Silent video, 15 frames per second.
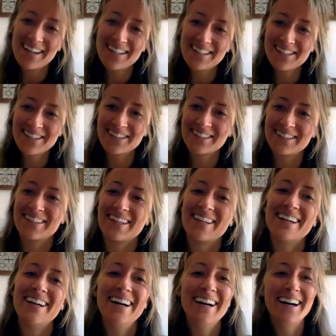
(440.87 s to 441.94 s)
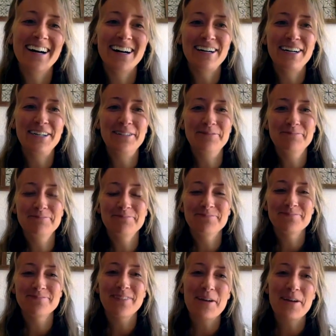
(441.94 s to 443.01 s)
certainly.
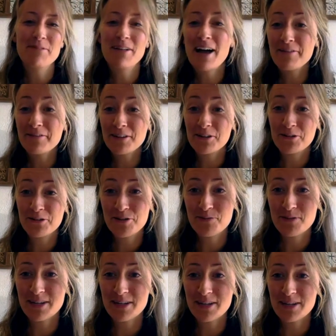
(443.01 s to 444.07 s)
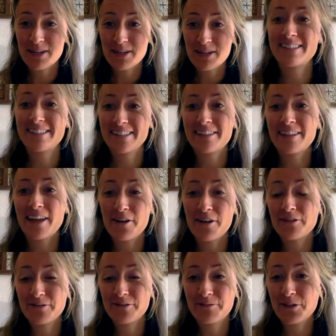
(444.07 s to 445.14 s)
I'm laughing only because
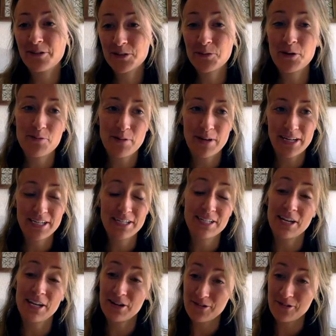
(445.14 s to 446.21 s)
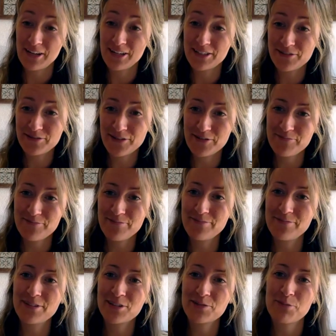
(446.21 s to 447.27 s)
that was one of my key takeaways from
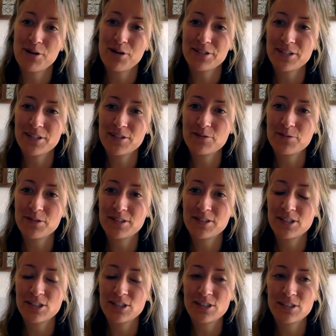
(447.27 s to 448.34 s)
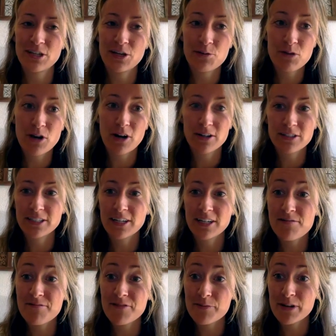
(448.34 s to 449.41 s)
this process was just it can be hard to get
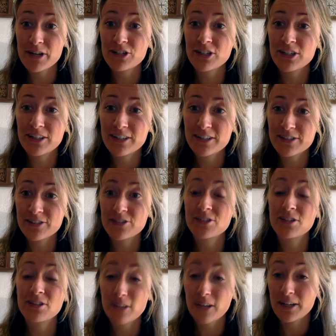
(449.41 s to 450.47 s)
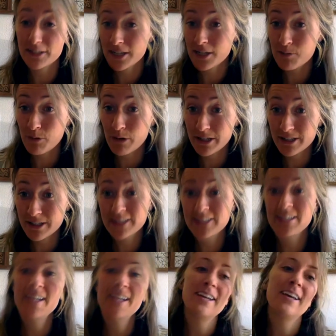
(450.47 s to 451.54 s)
information because there's a lot of data points
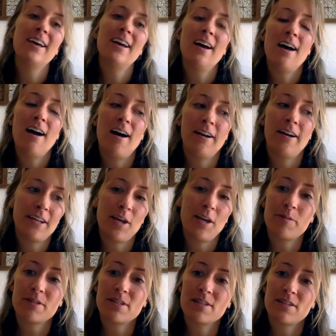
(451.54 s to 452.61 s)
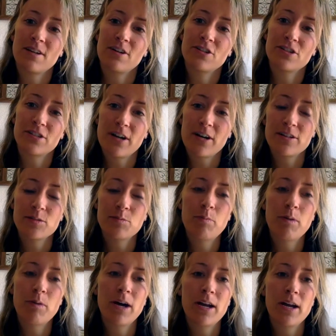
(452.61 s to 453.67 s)
on a campus as large as ours.
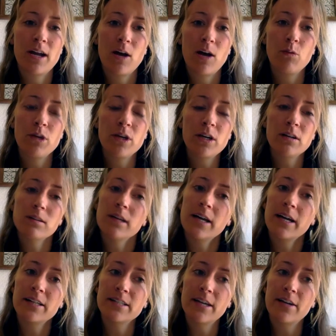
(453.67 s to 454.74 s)
But we collect